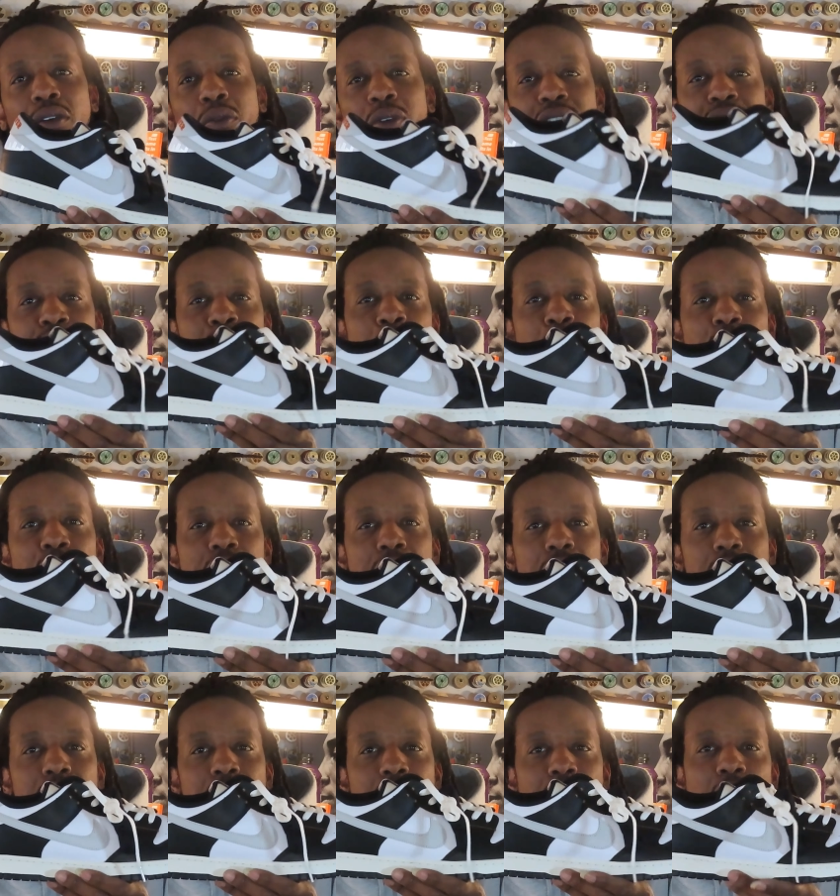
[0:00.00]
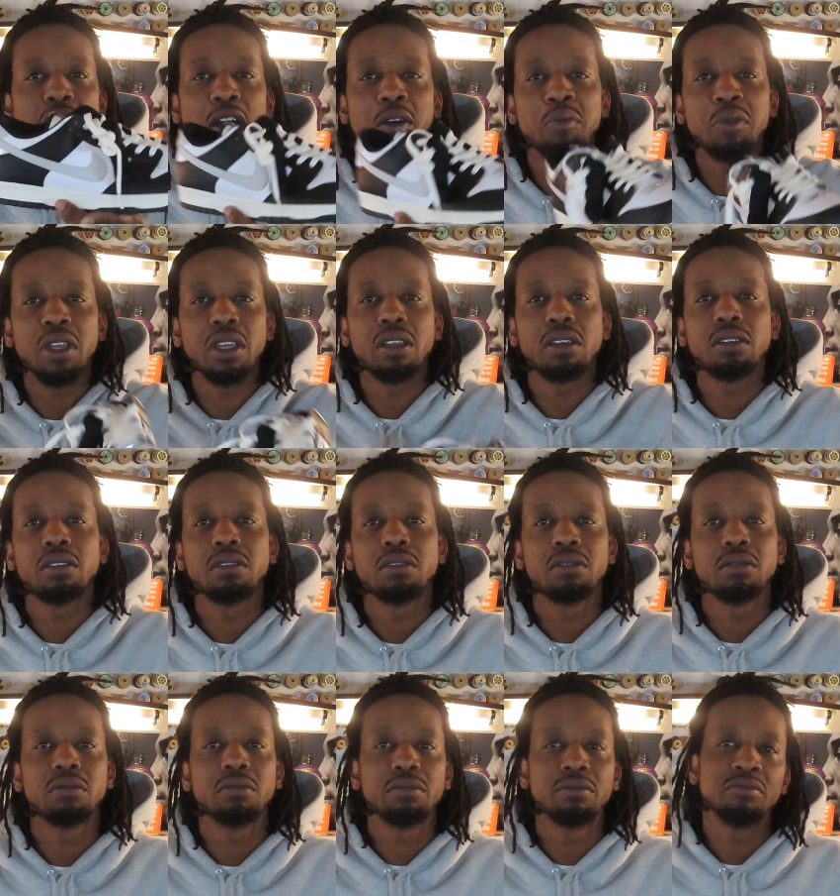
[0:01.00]
What's the word? You know what I mean?
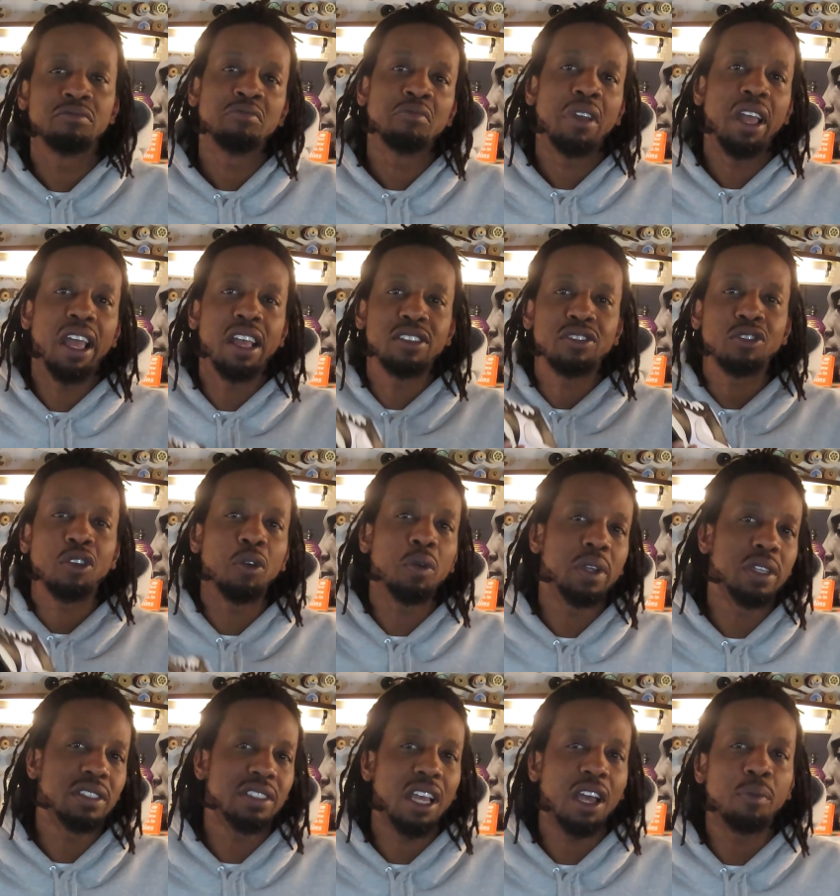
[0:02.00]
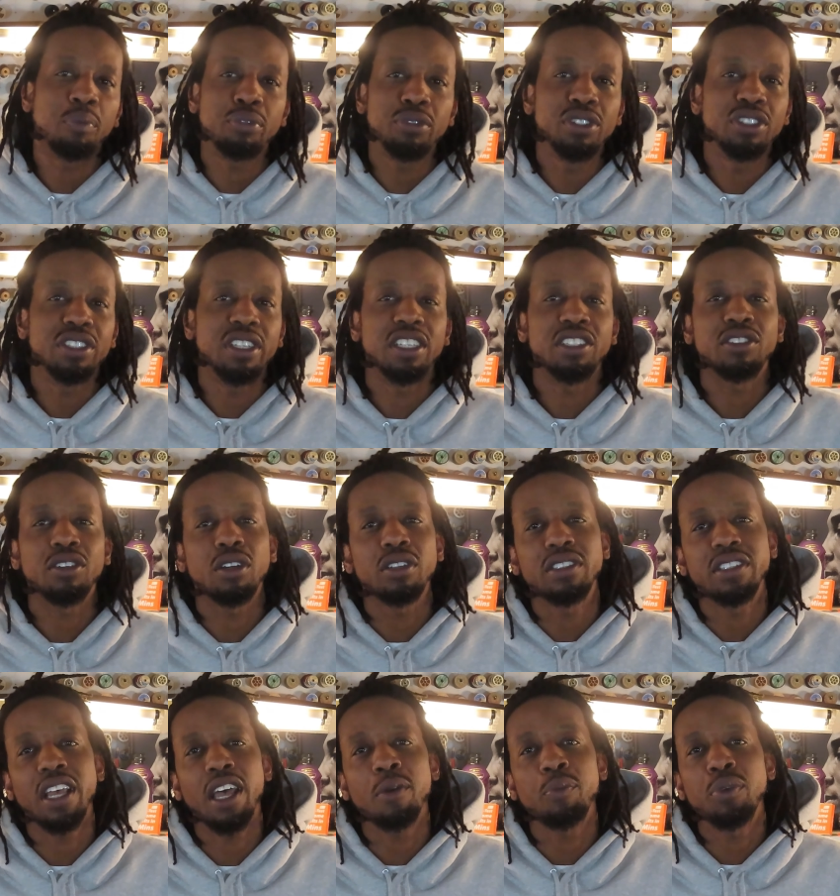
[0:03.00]
As always, I appreciate y'all
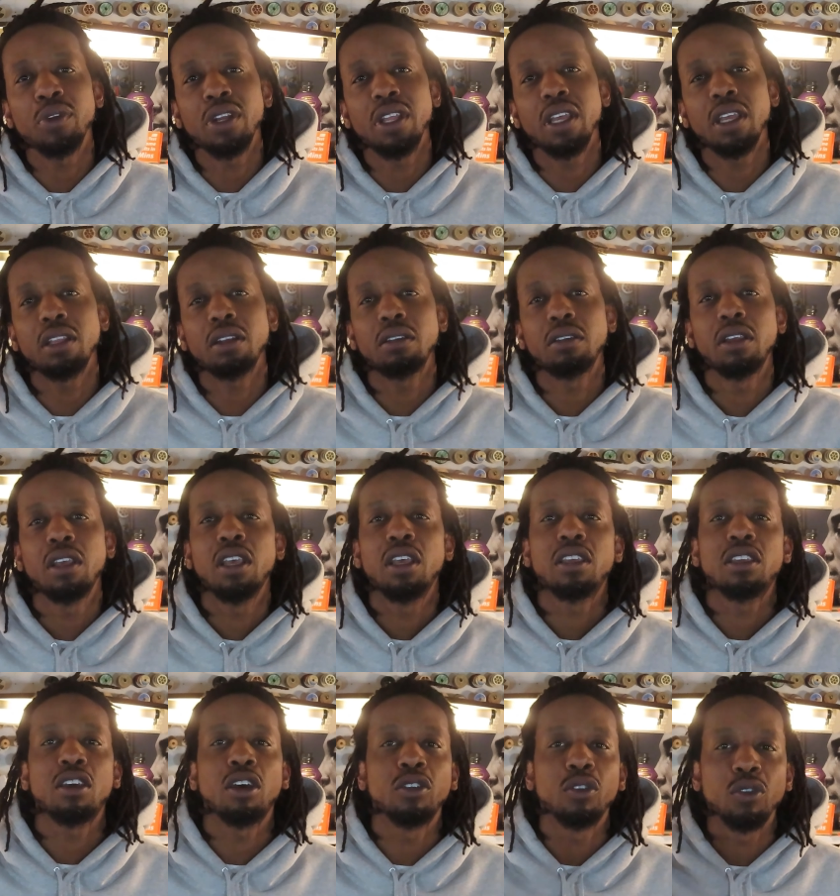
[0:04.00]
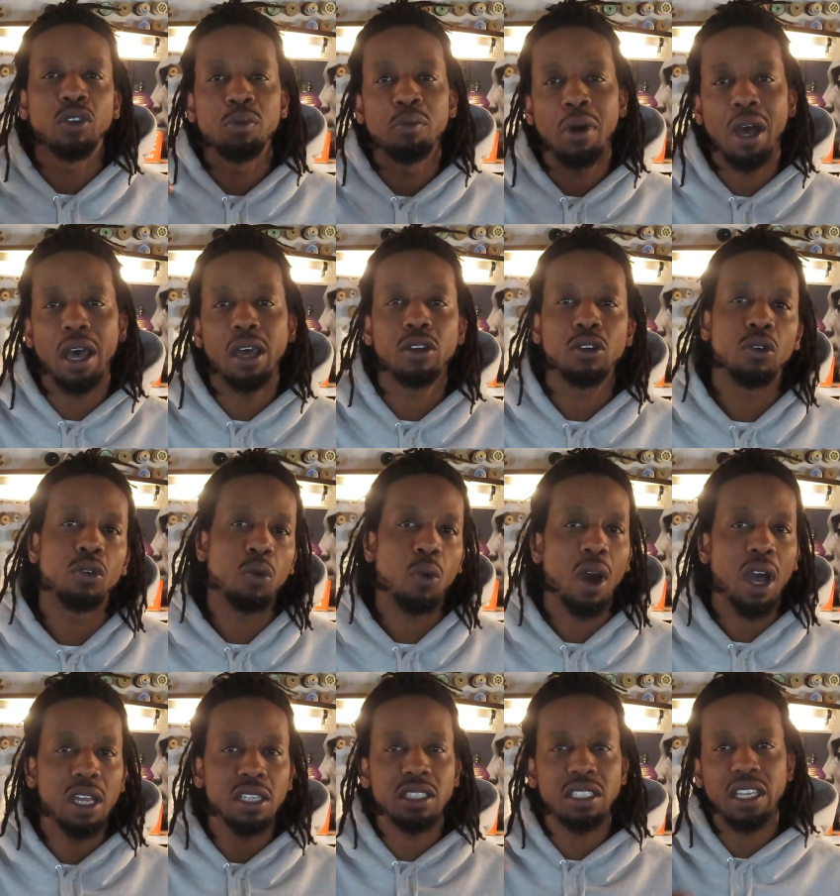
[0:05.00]
tapping in. Y'all know the motto,
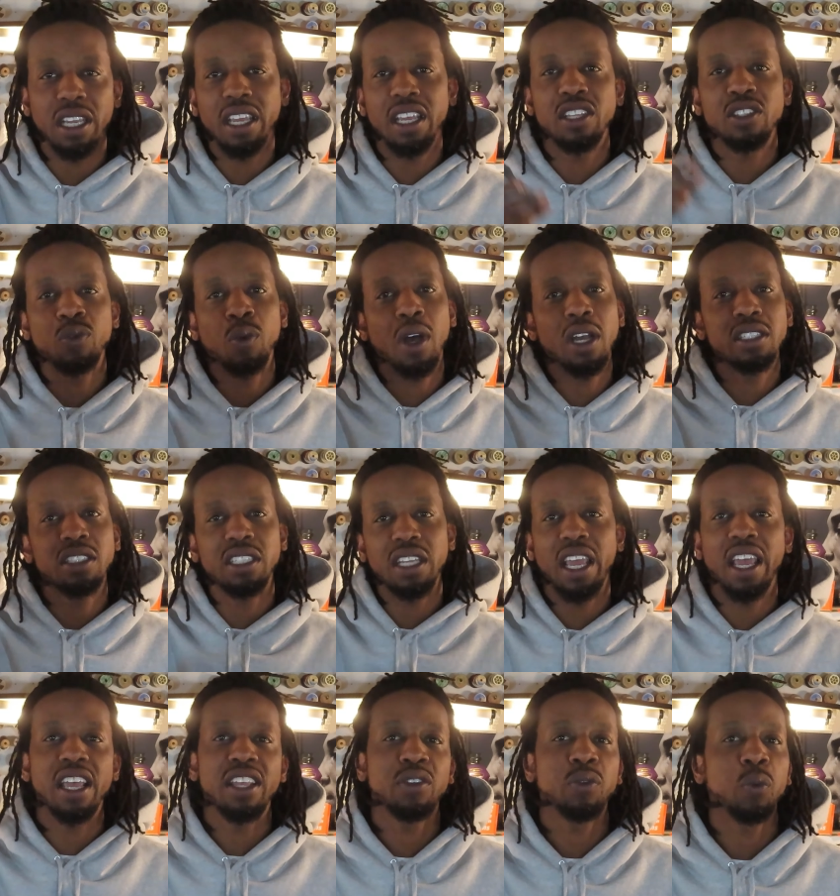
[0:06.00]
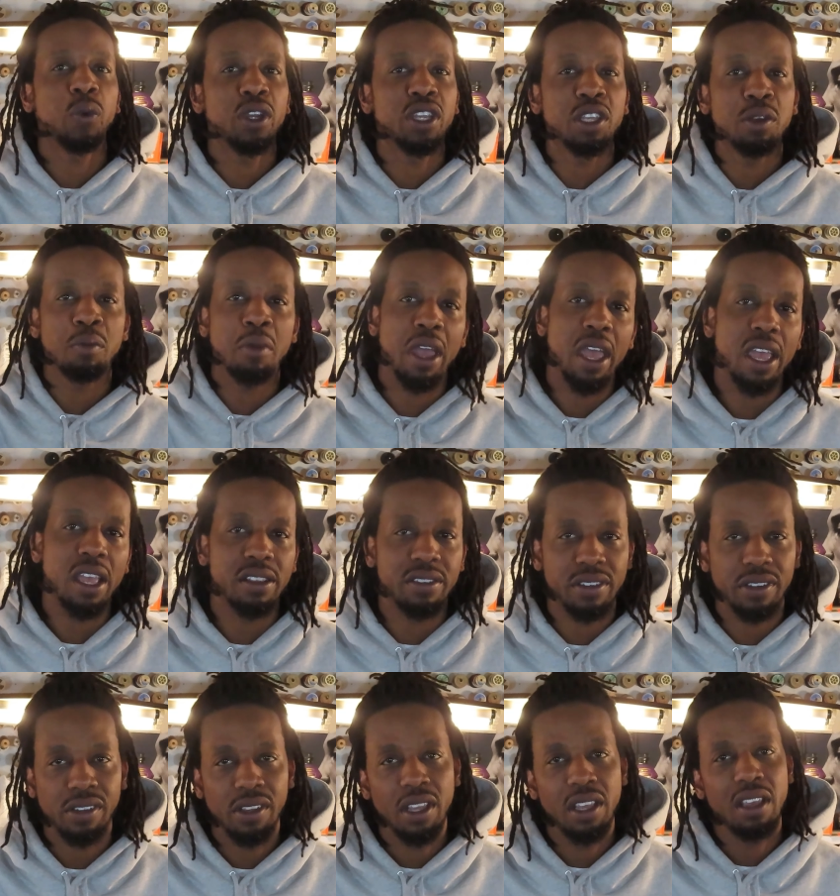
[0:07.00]
wash your hands, wash your ass, wear your
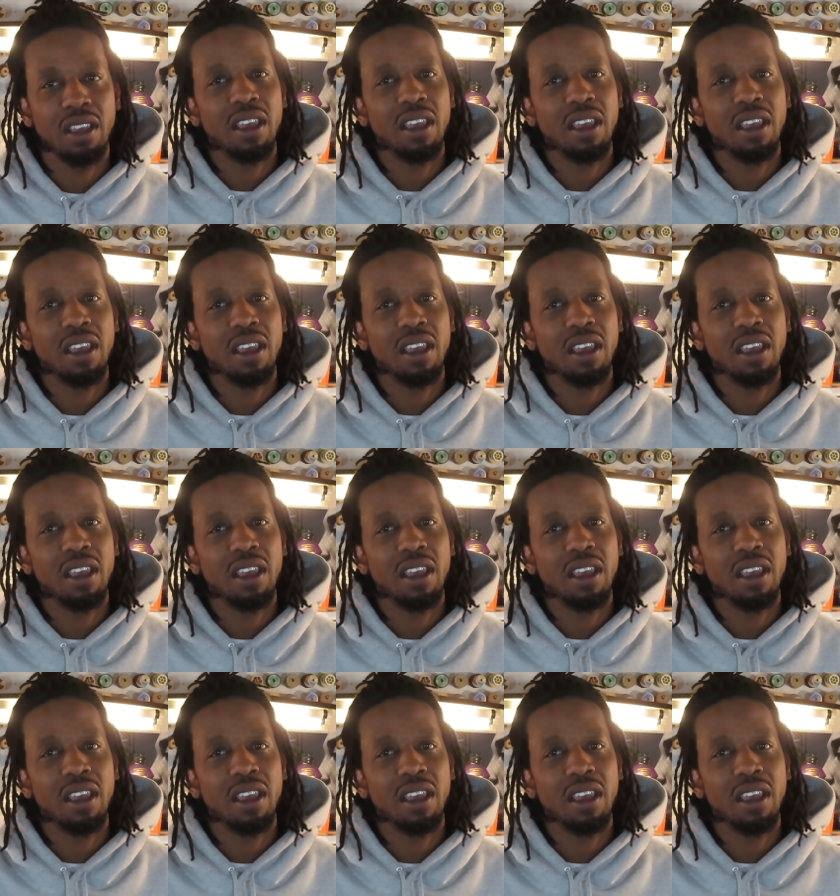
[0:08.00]
mask.